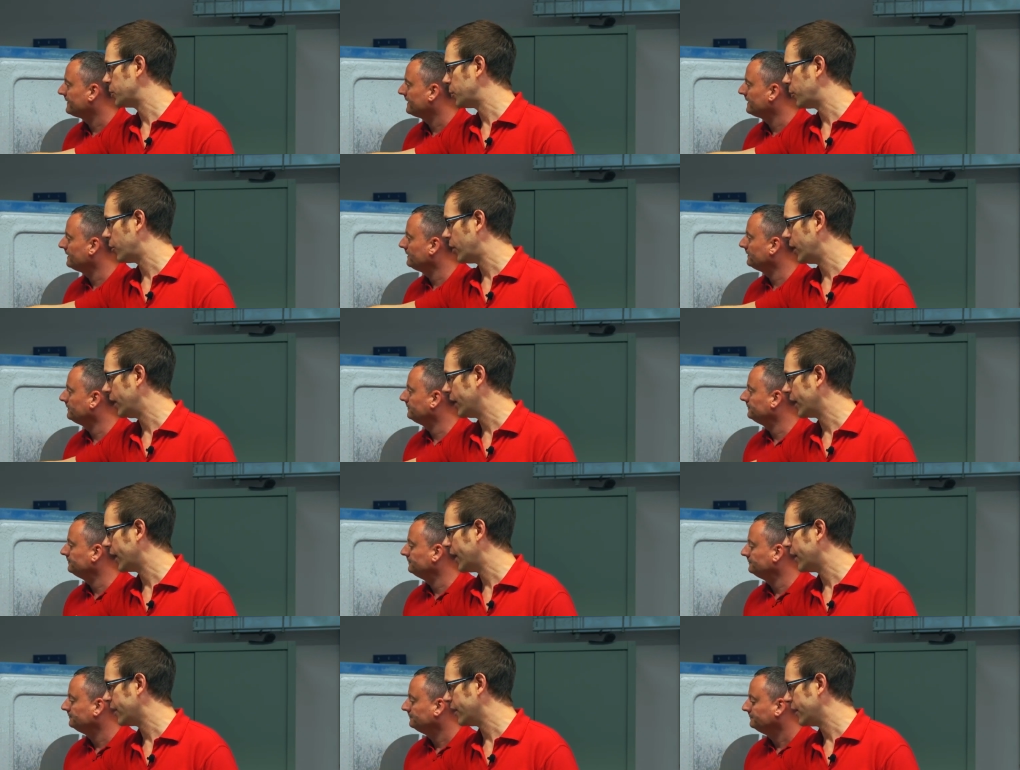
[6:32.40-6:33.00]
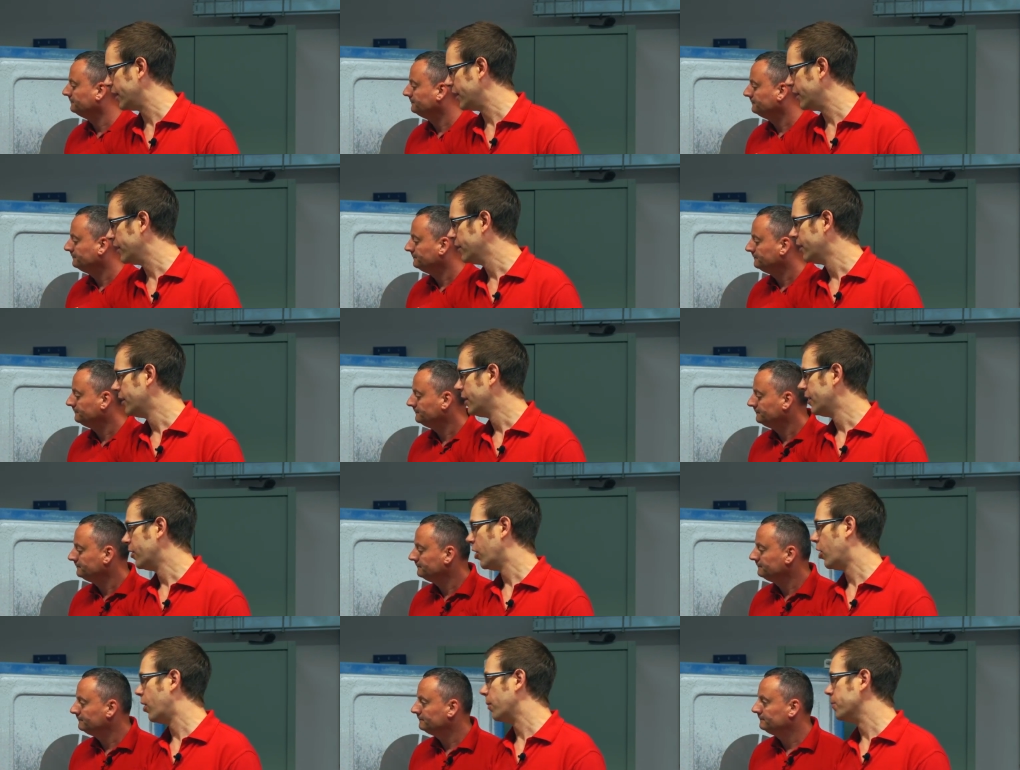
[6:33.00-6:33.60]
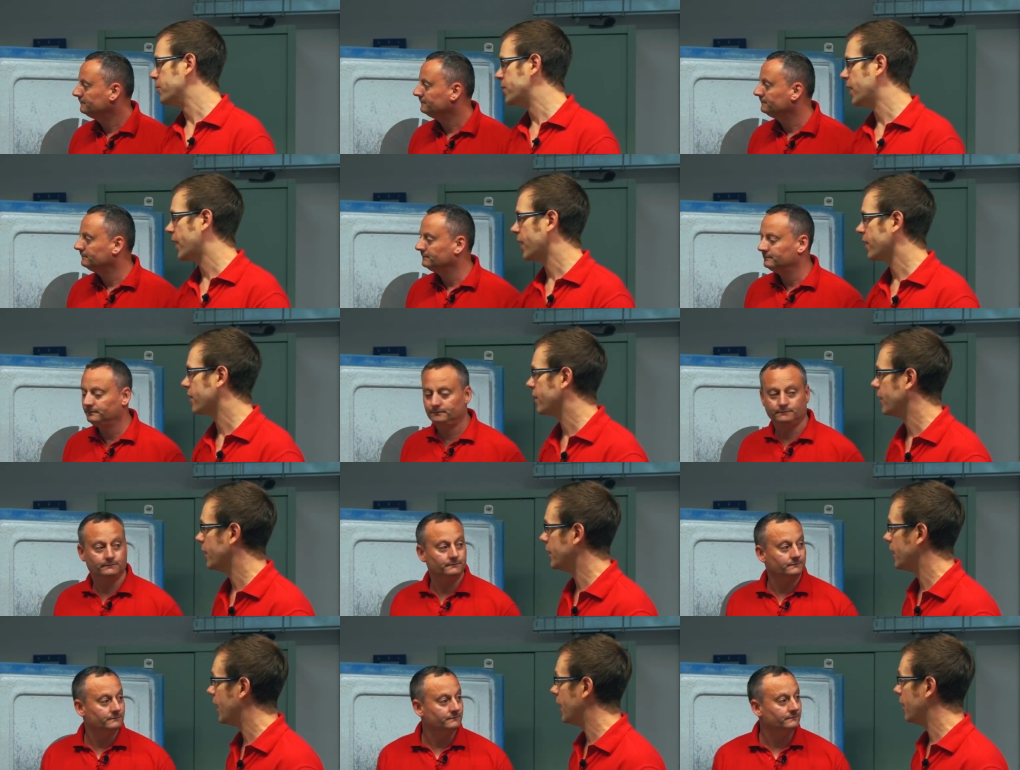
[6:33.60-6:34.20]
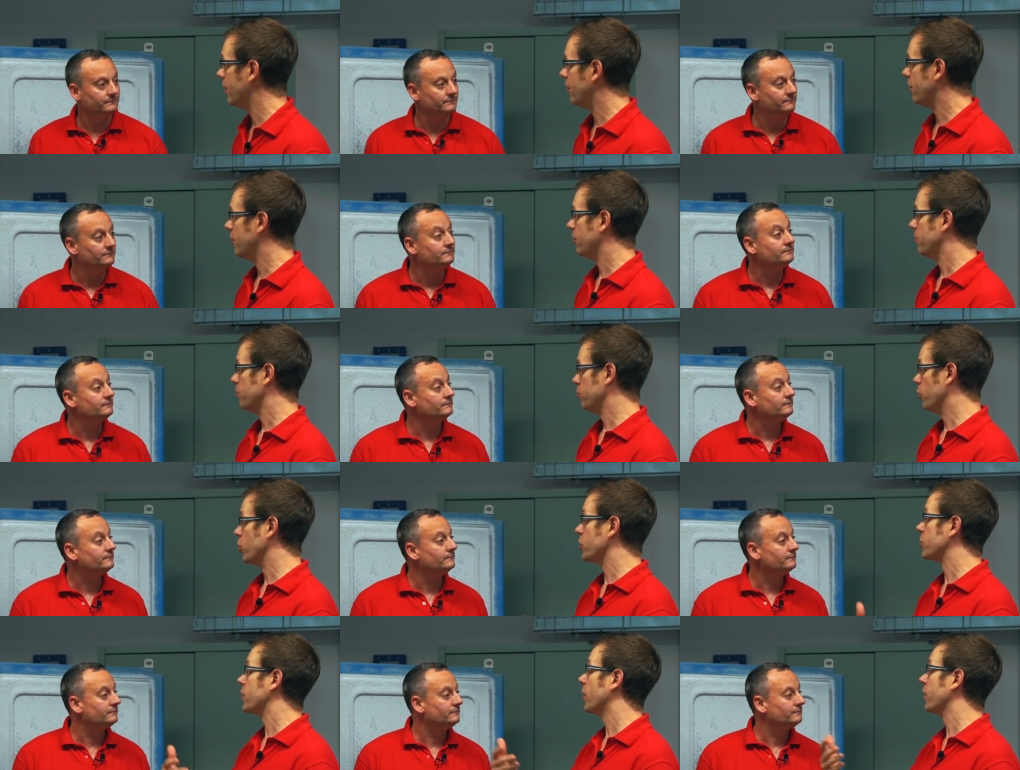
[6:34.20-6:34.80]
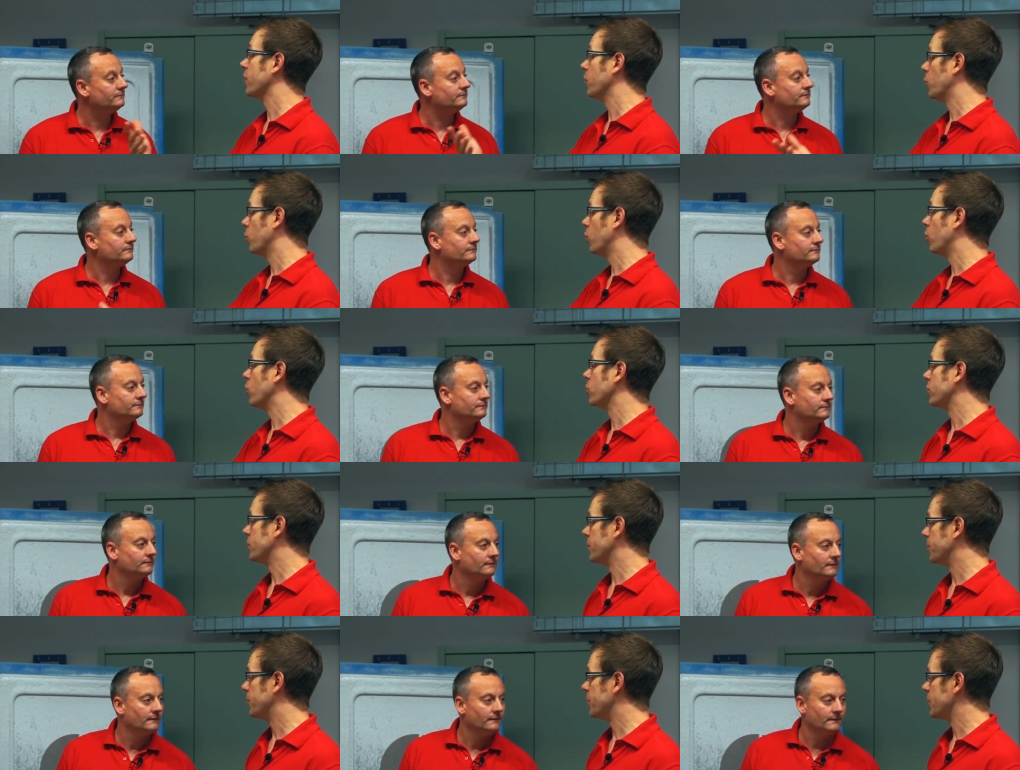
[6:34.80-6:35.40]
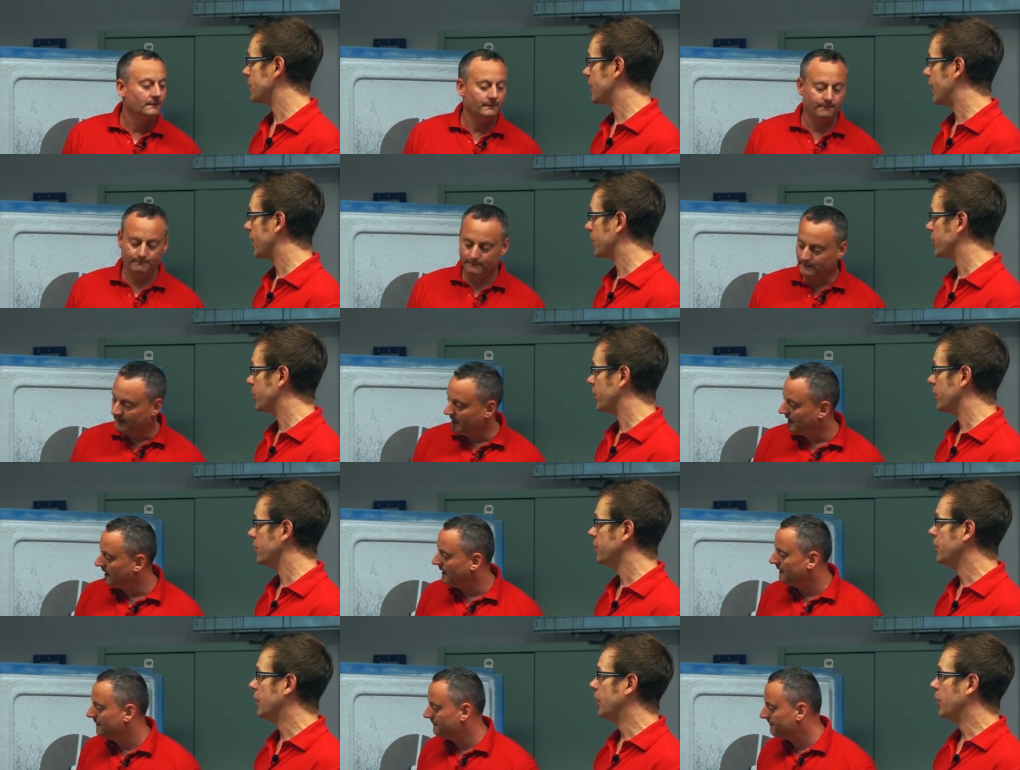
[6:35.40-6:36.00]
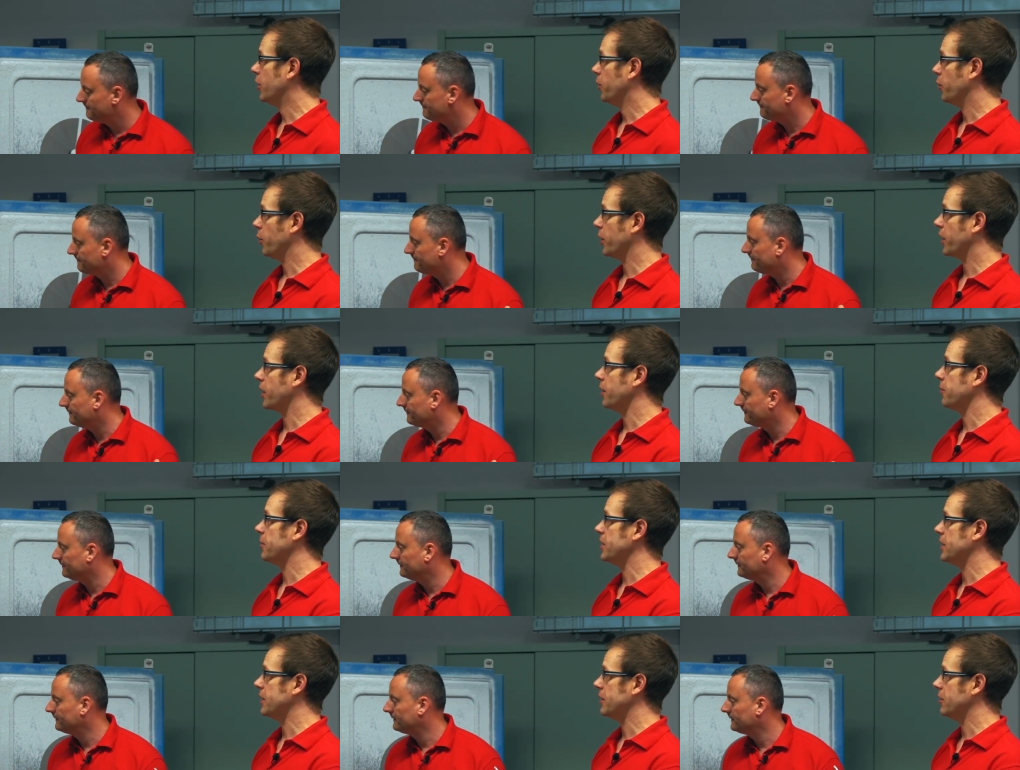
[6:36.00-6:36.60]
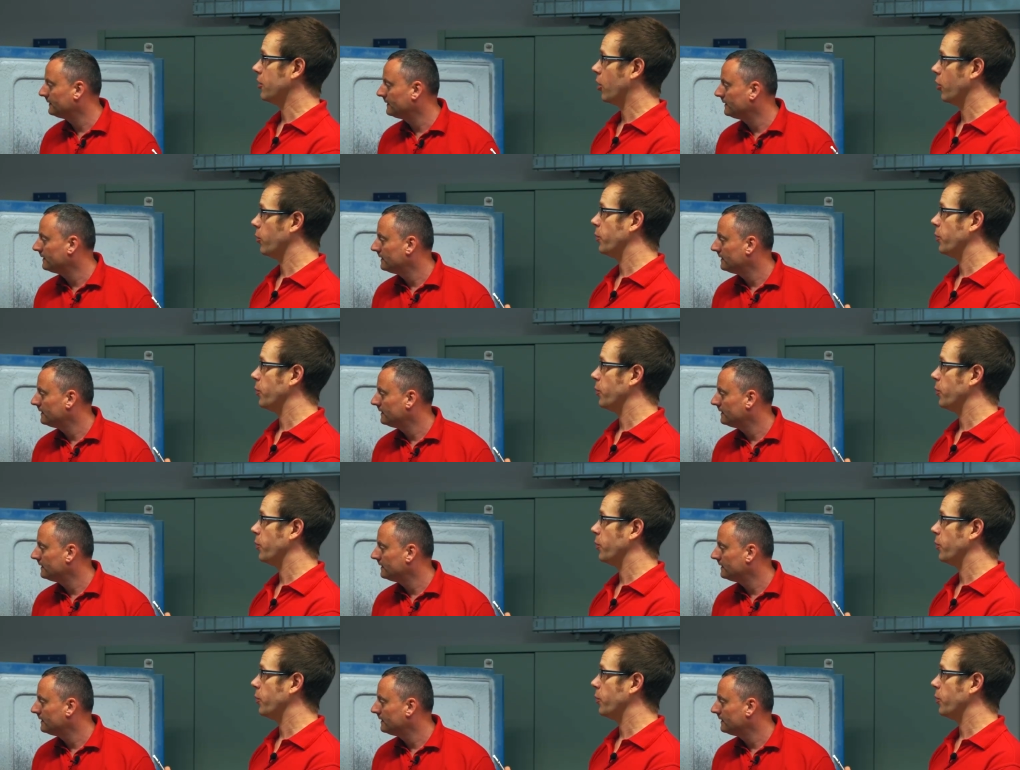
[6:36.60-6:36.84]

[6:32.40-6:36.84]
Speaker 1: spraying at the object, and then much like the water protection, we're going to be